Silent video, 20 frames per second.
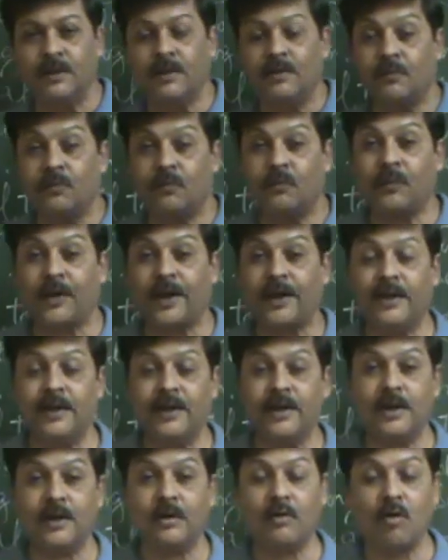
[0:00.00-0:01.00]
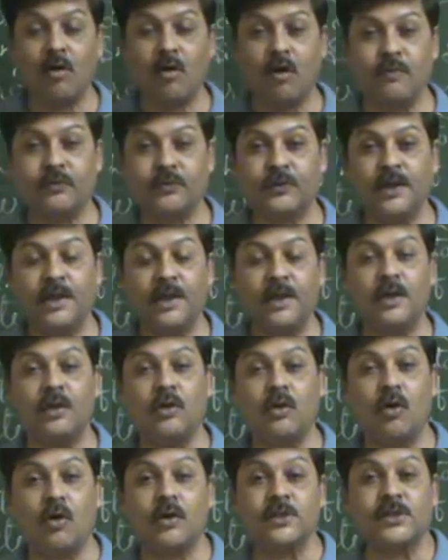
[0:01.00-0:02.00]
Finder of
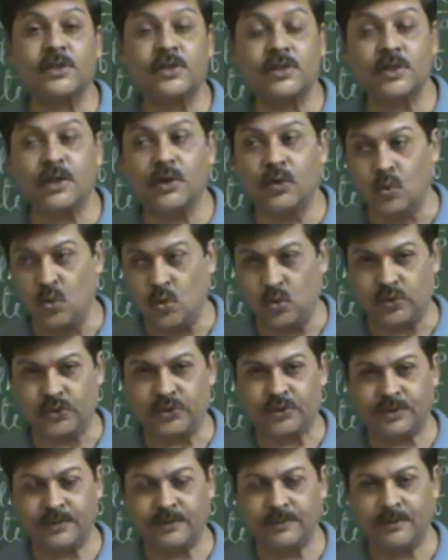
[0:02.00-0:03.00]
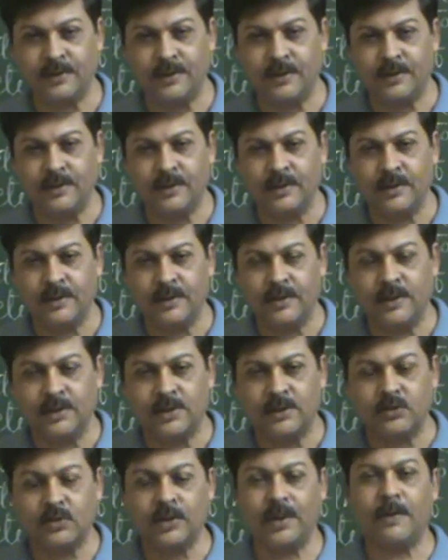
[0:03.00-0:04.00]
the lost goods.
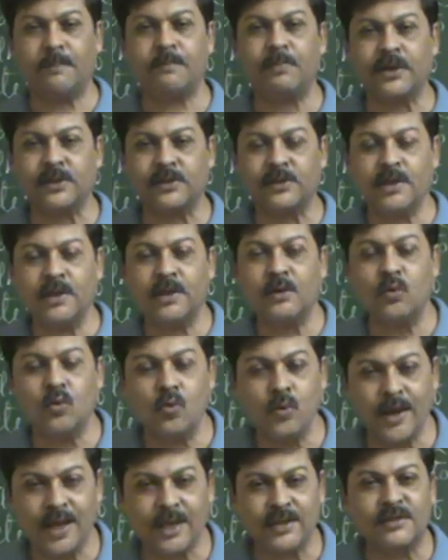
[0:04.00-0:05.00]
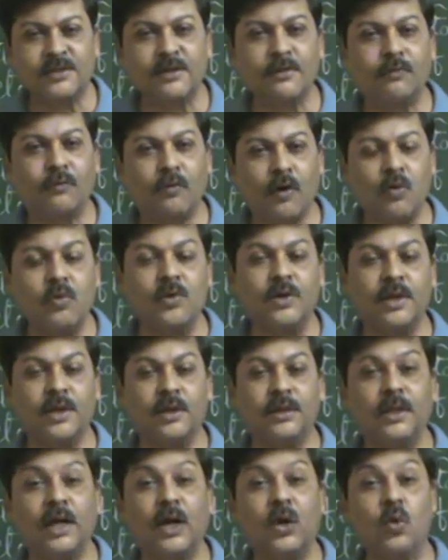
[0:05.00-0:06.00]
So a person who has
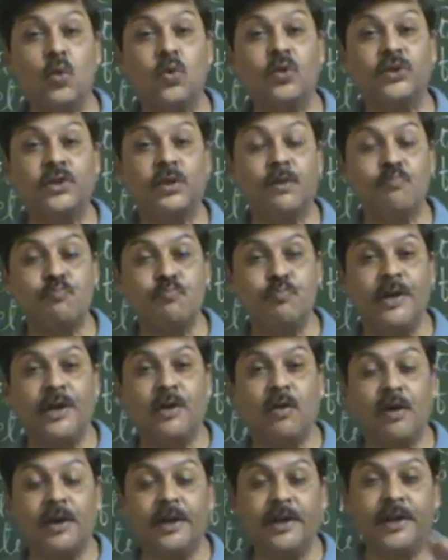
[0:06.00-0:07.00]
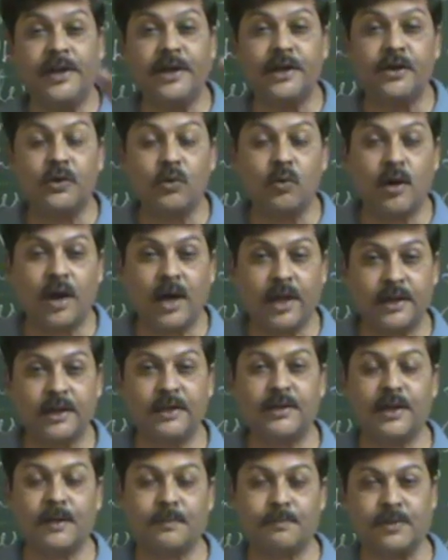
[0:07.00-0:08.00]
found the goods belonging to
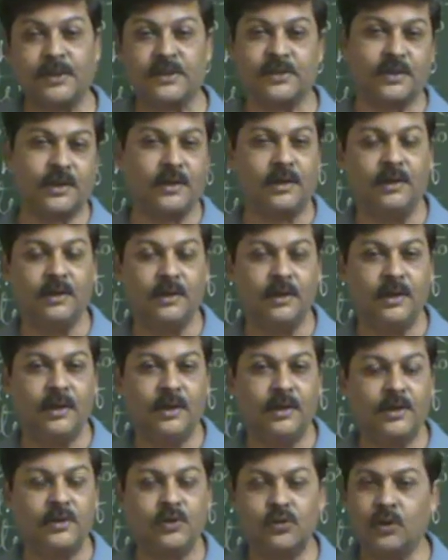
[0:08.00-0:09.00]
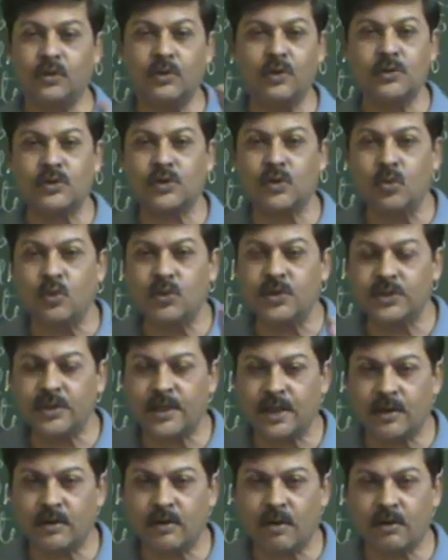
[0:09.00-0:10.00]
another person. So those goods
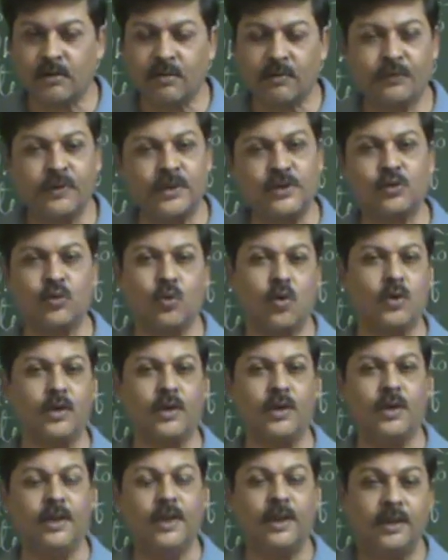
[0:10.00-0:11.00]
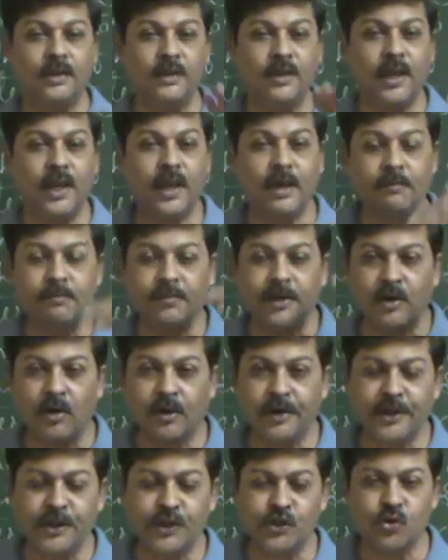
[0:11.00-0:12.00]
are not of his own. They are
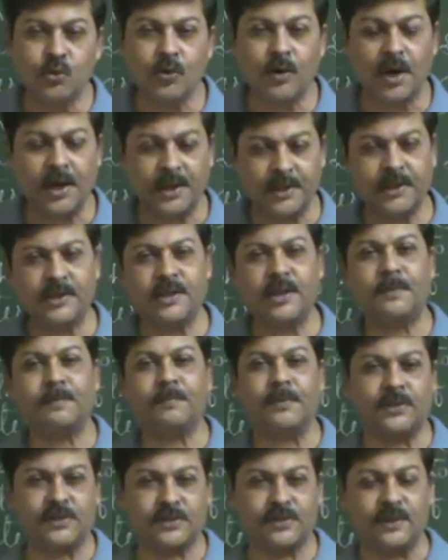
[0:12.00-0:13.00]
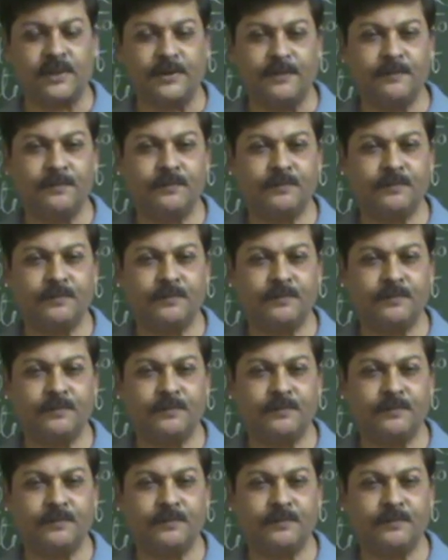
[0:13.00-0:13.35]
belonging to another person.